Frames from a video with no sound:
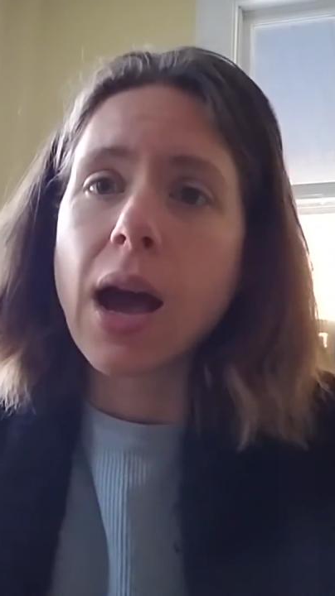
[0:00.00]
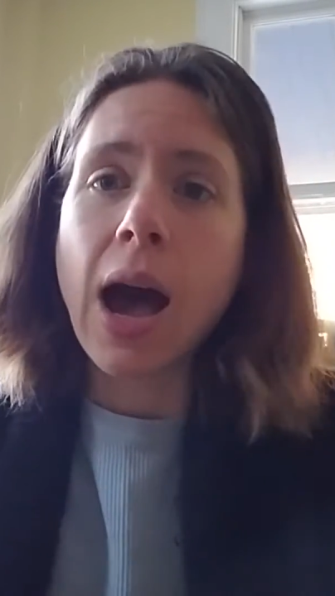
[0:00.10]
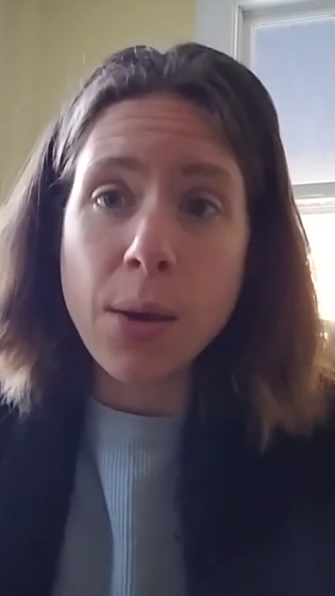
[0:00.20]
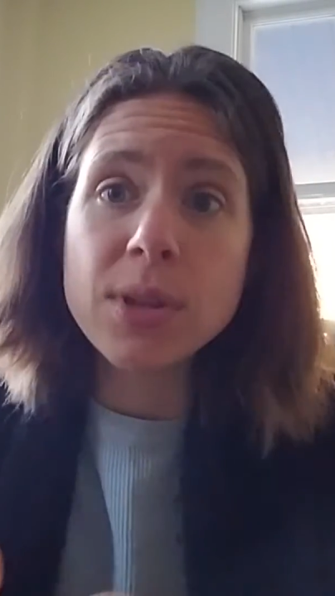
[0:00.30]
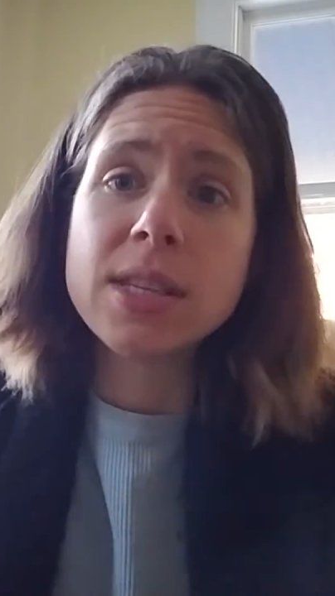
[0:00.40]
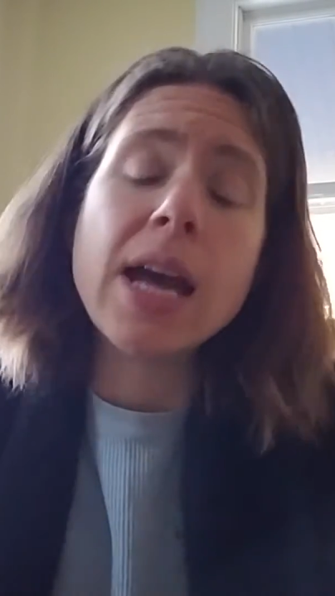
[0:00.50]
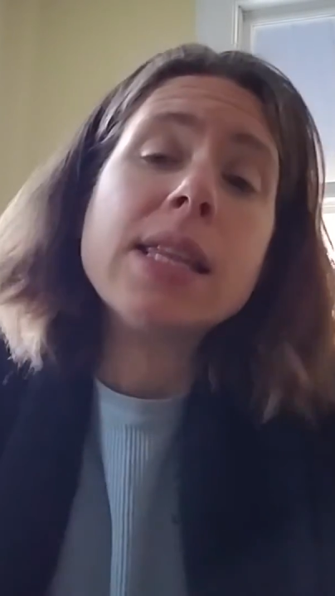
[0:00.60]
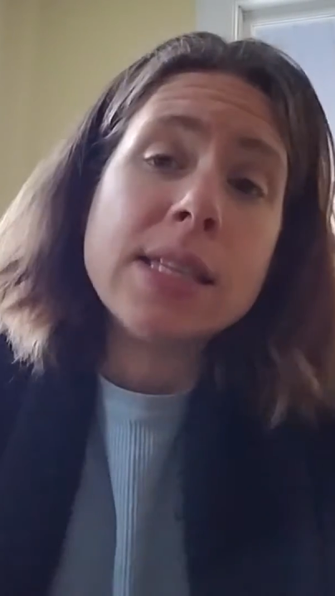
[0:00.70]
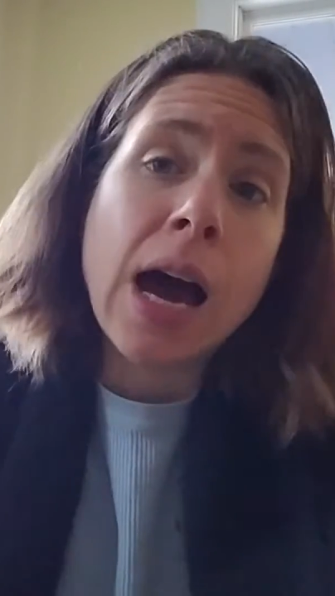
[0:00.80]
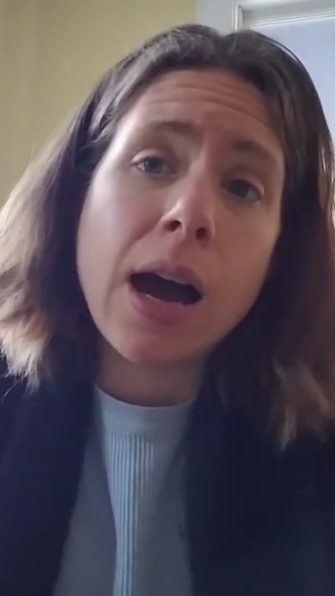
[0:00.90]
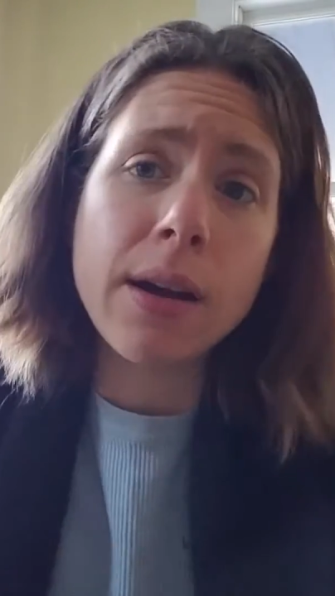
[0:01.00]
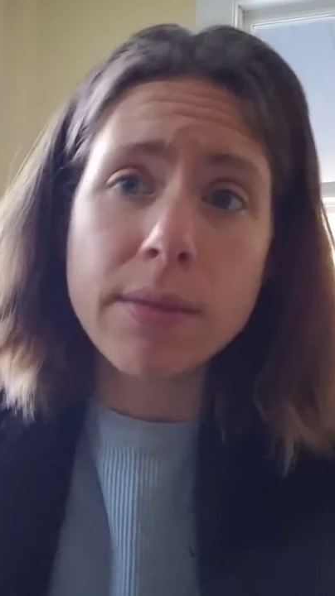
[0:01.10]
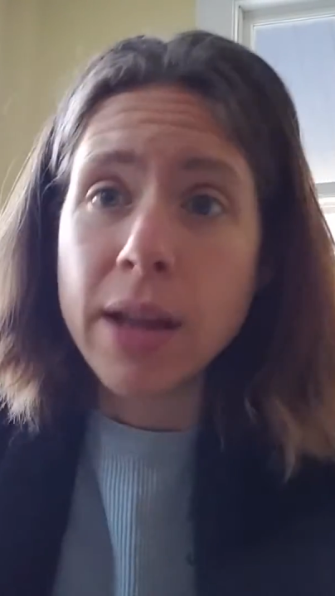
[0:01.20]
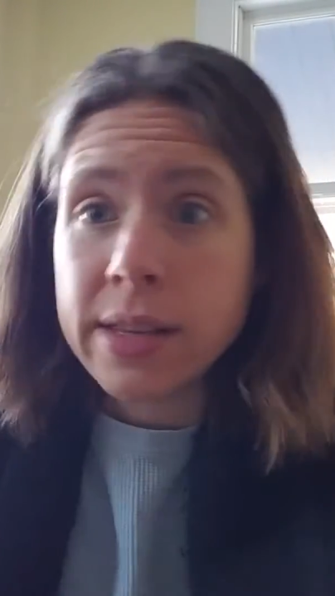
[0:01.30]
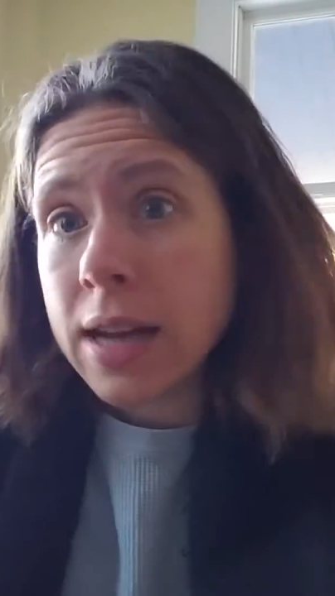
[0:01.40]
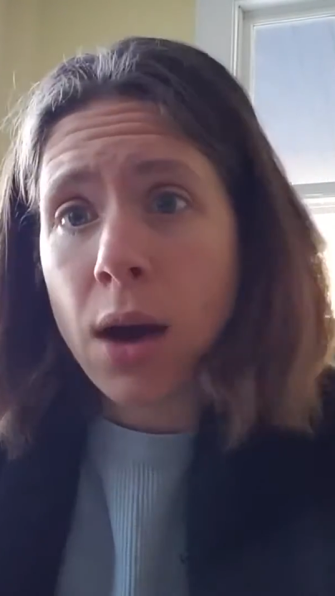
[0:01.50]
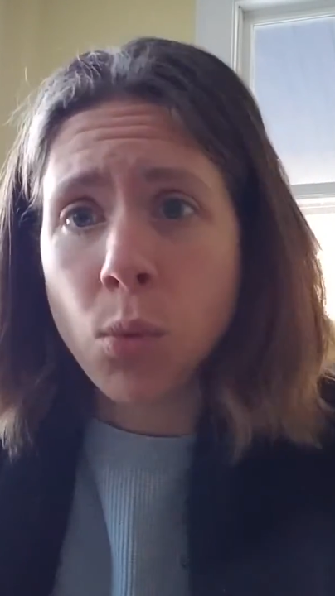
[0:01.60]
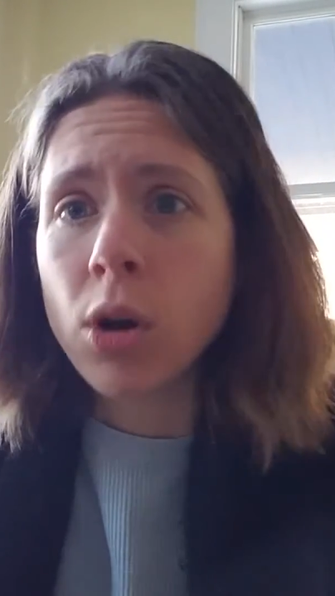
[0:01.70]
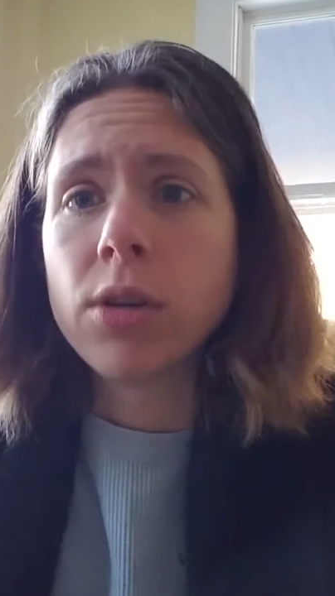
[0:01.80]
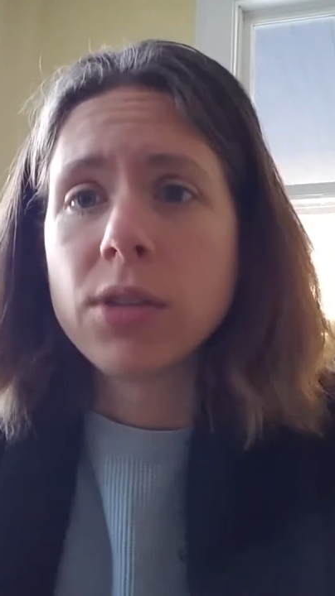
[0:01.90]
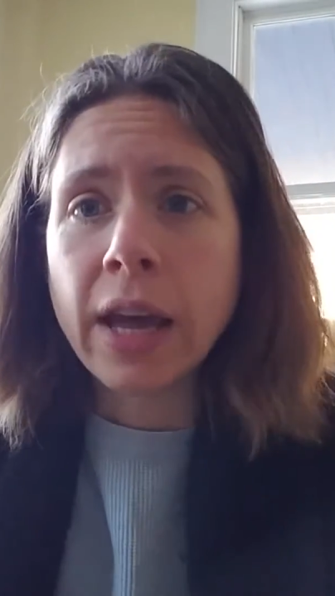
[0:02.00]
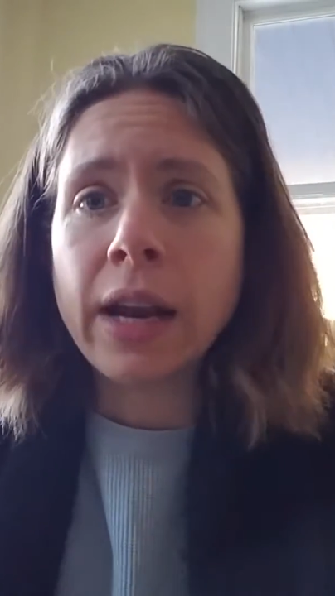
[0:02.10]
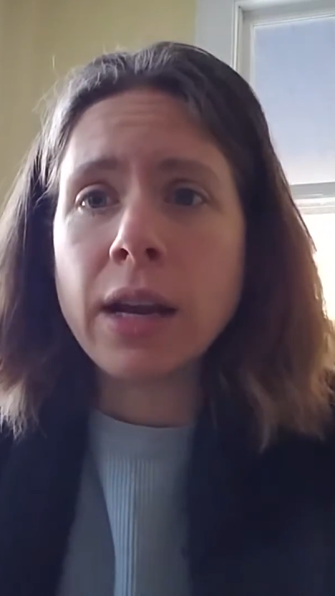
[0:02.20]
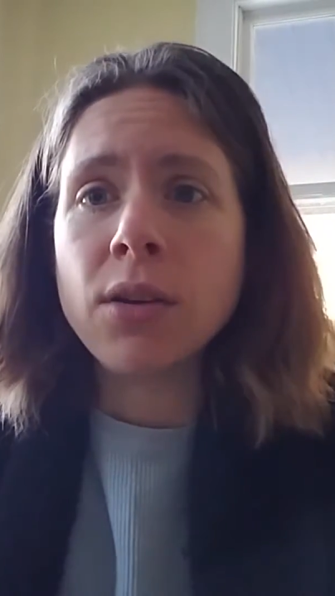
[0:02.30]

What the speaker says: I would say it's not worth getting